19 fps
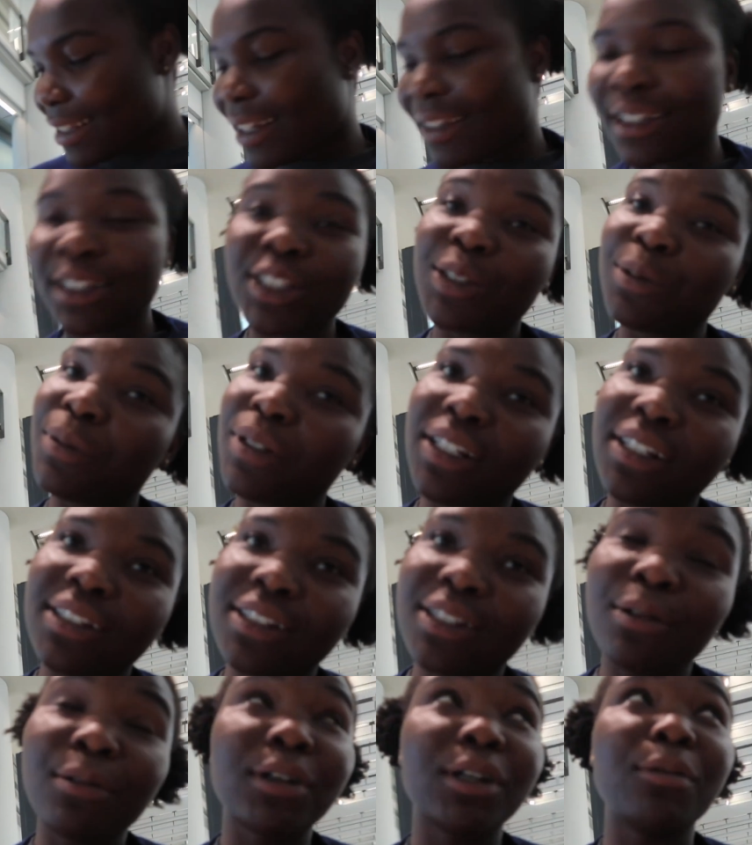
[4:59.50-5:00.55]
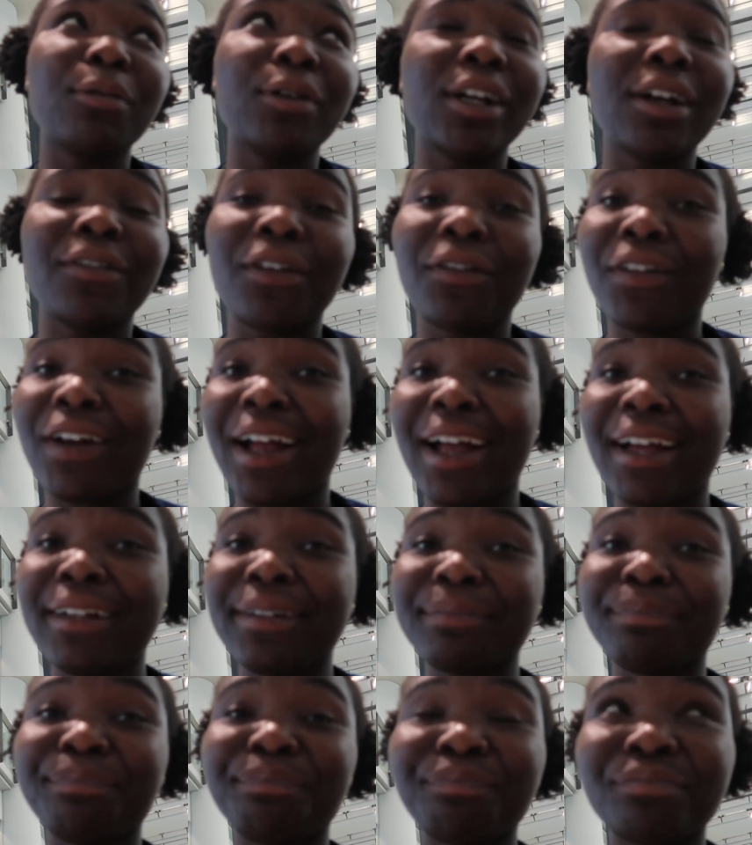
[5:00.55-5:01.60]
It's not the sweetest coconut water I've ever had.
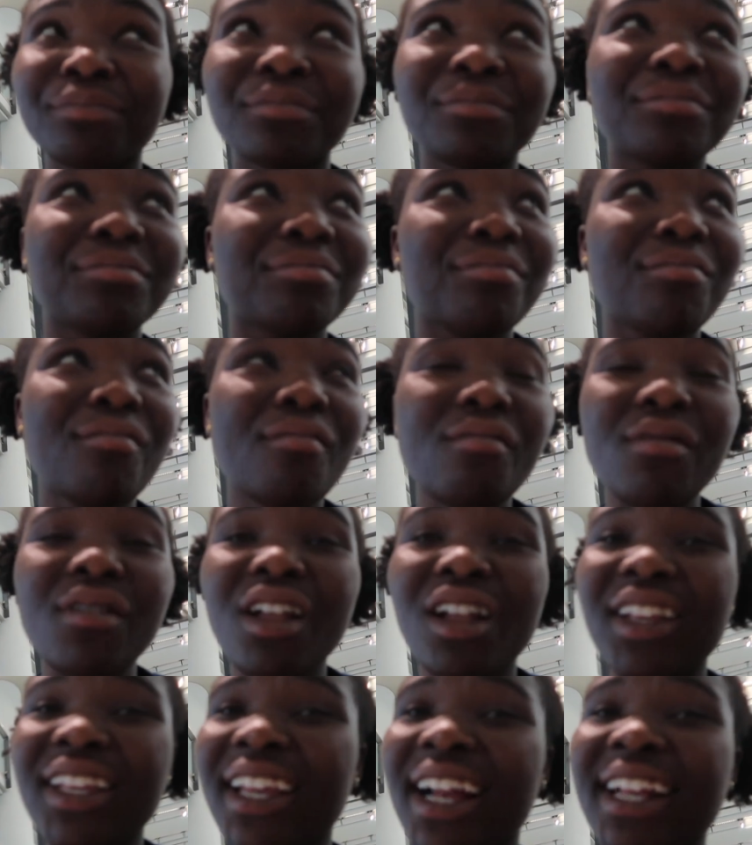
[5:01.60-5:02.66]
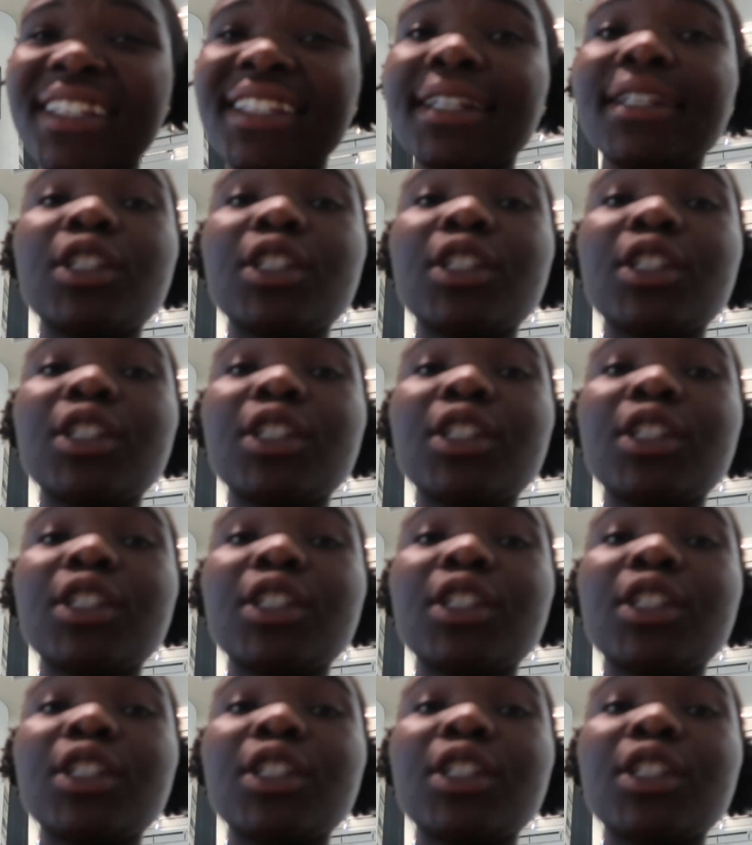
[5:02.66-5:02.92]
Yeah, it's